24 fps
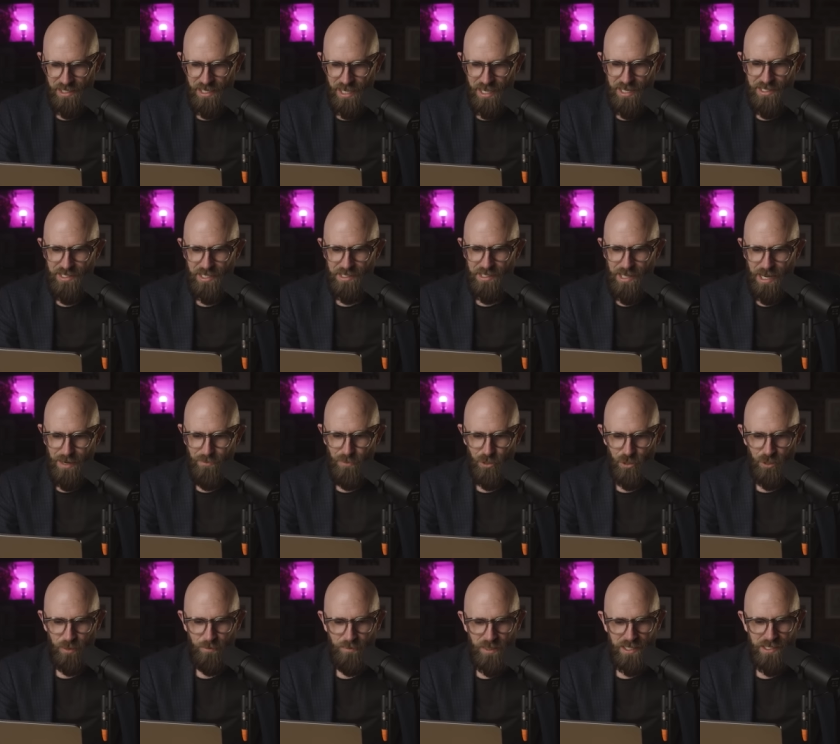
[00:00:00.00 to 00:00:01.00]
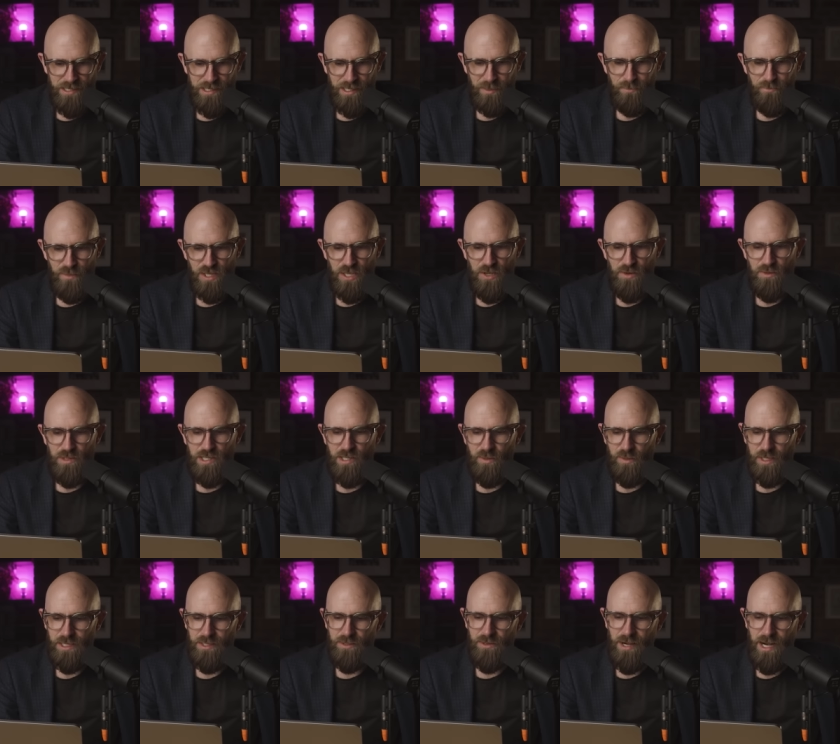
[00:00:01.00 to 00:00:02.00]
case, as apricot pits can be used to
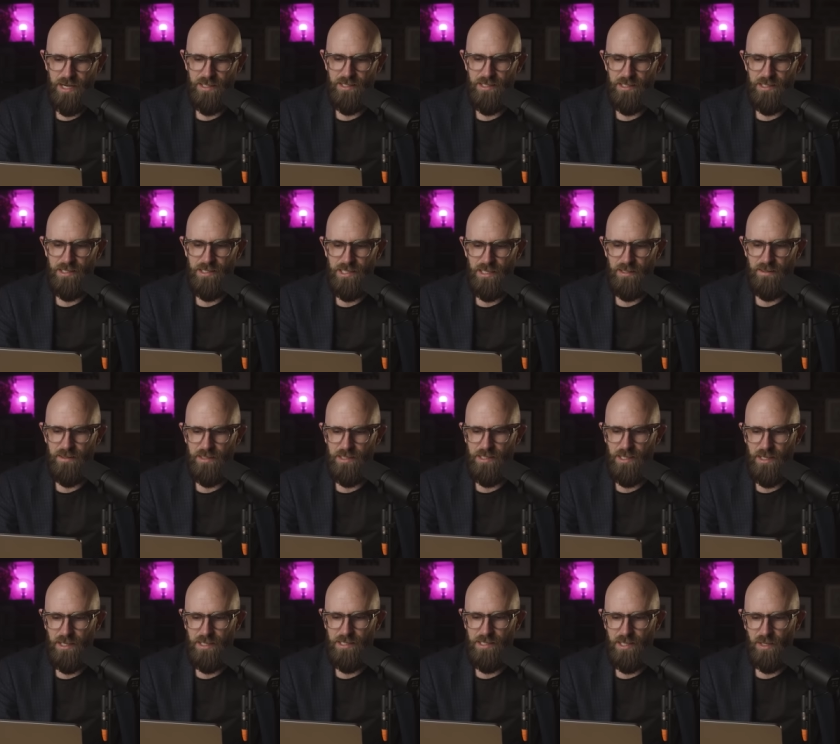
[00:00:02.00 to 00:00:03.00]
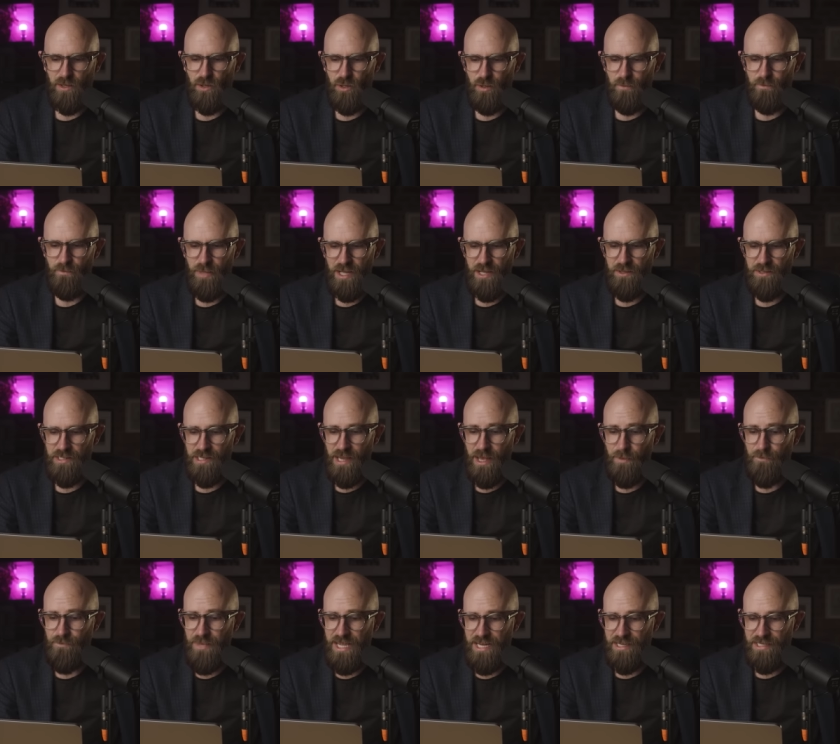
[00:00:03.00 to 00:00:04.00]
extract and synthesize the compound
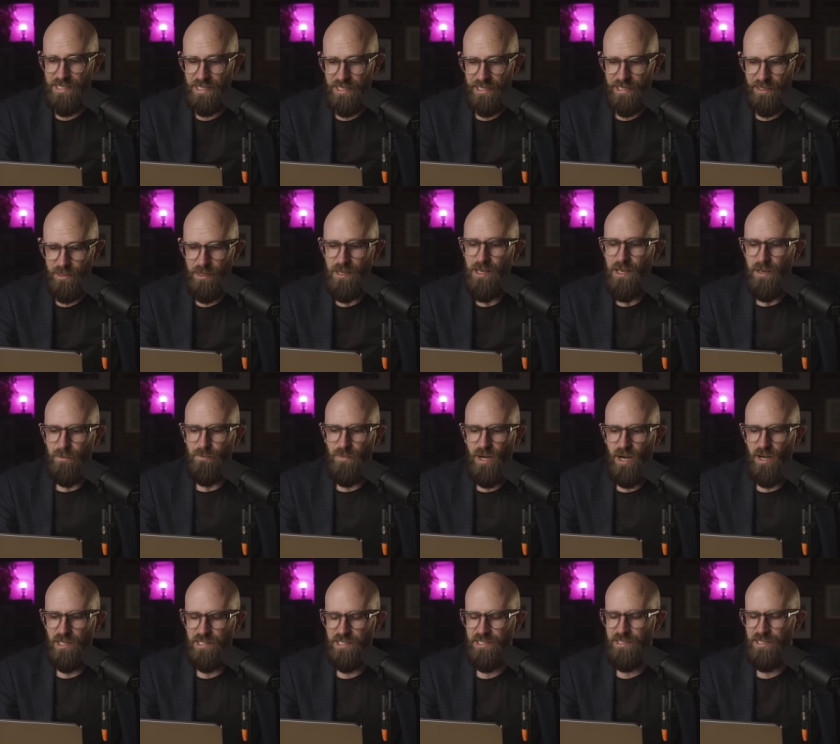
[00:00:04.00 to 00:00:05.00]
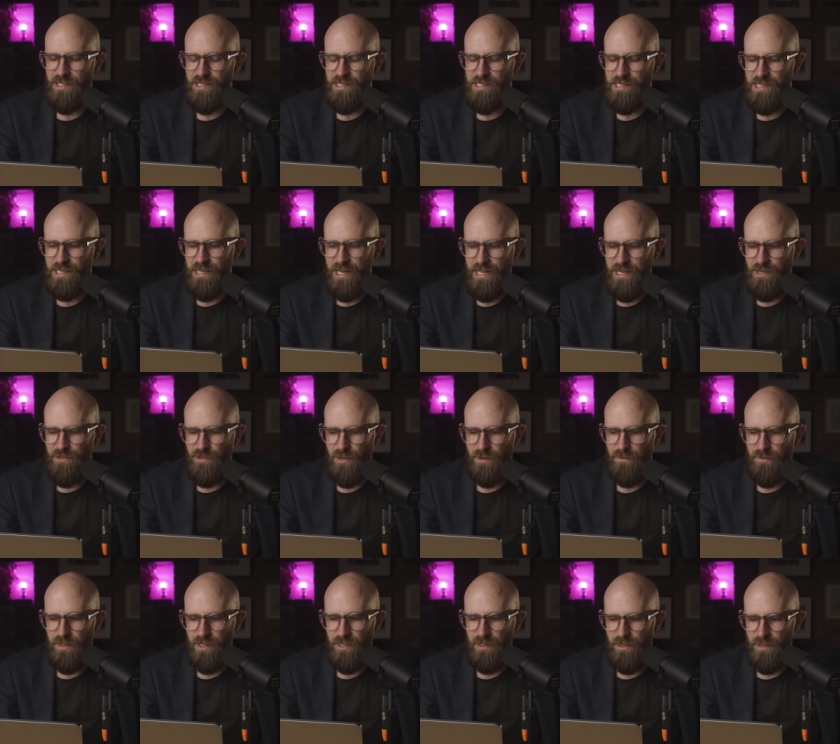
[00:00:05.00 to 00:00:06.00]
amygdalin, marketed as
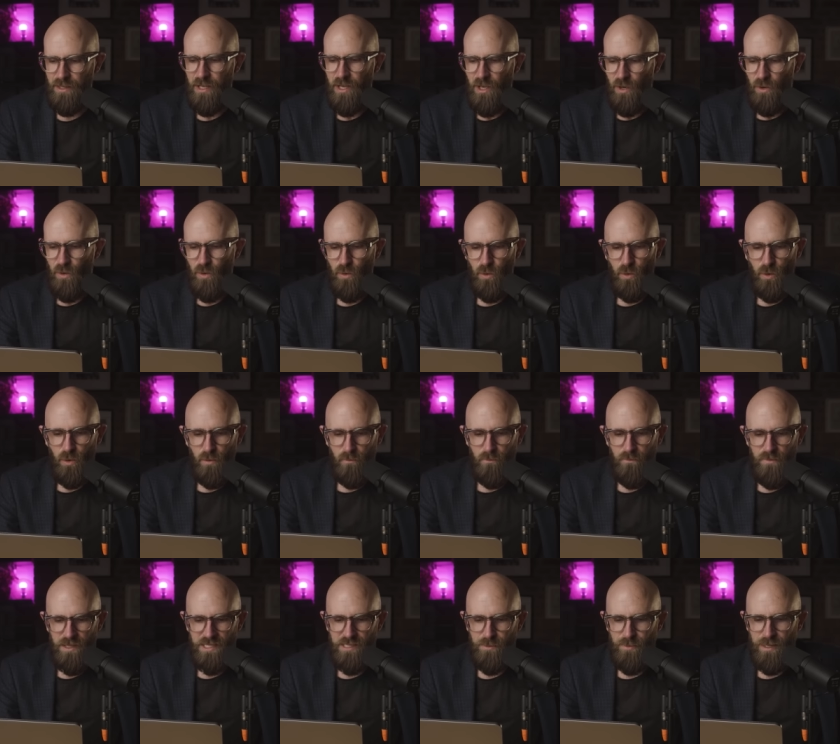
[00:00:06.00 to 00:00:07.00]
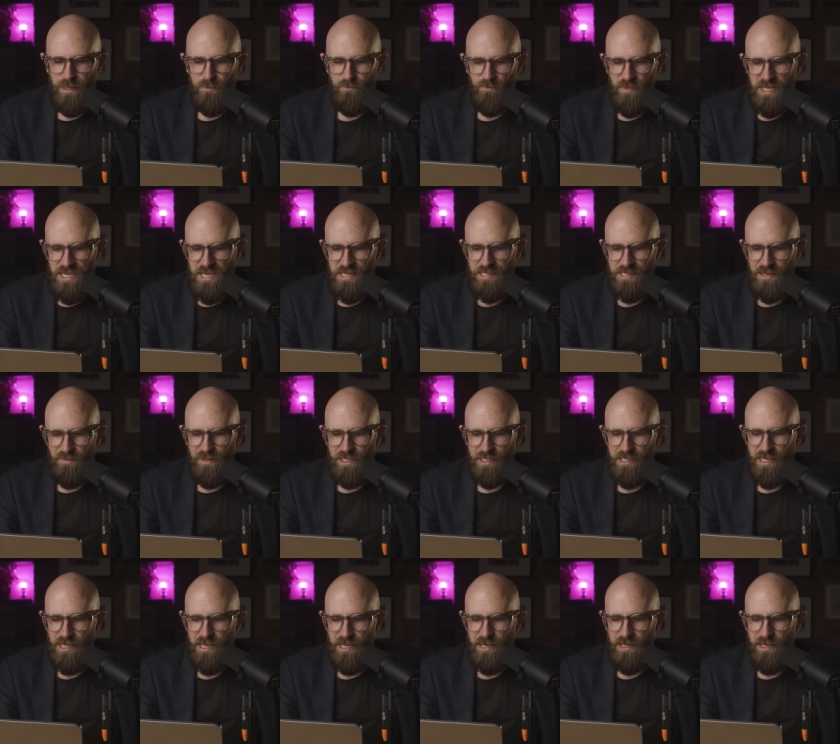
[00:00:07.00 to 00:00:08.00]
Latravil or vitamin
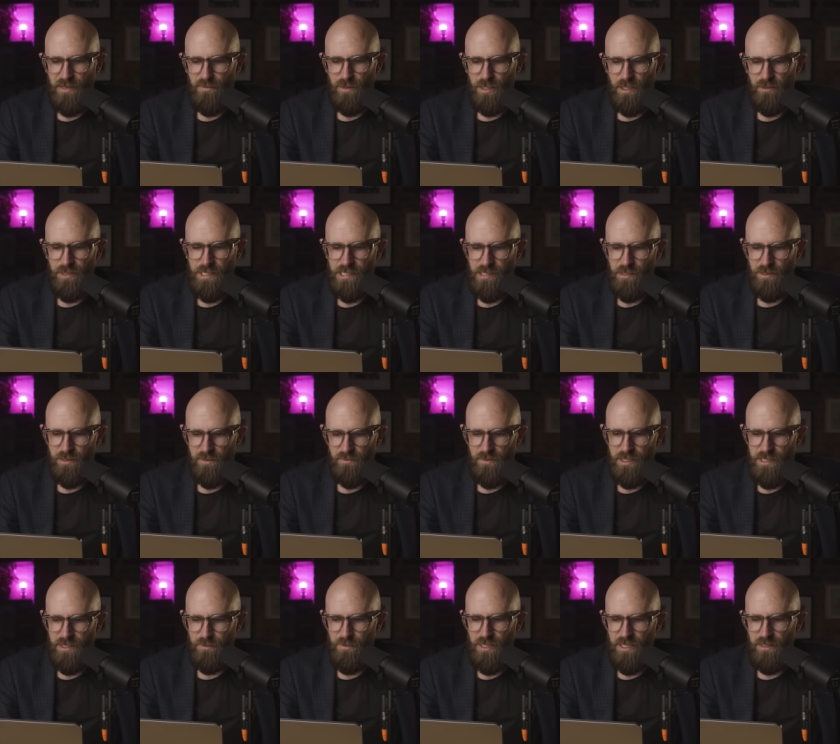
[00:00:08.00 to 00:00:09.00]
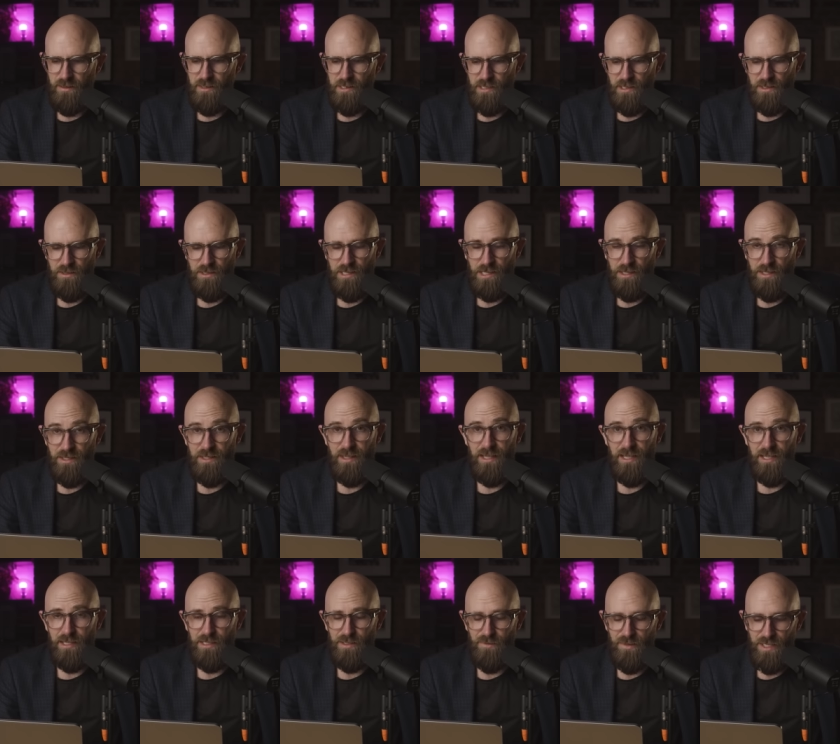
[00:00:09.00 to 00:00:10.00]
B17, even though it's not a vitamin and there's no such
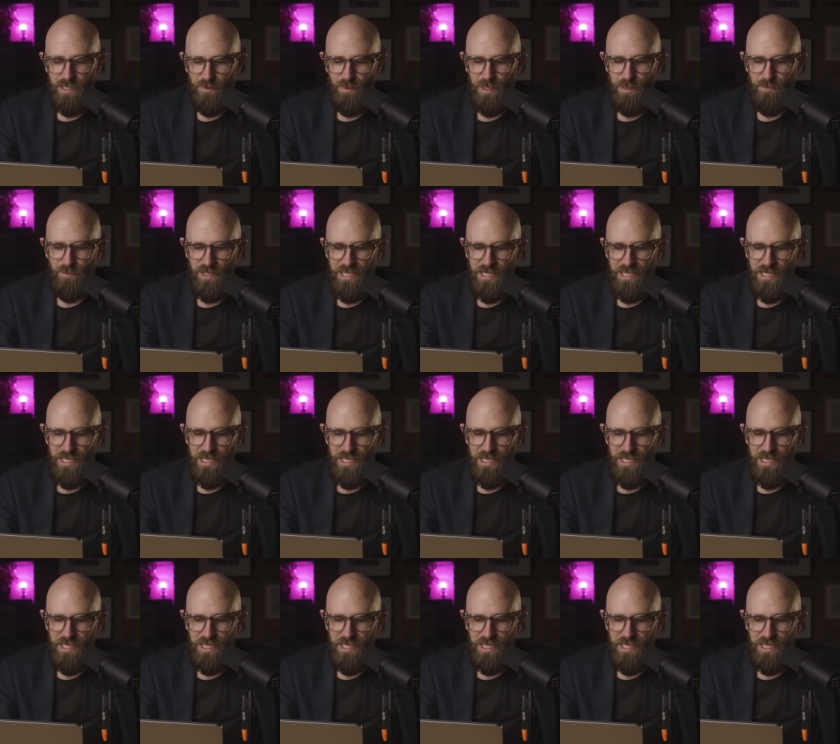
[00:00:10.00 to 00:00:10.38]
thing as vitamin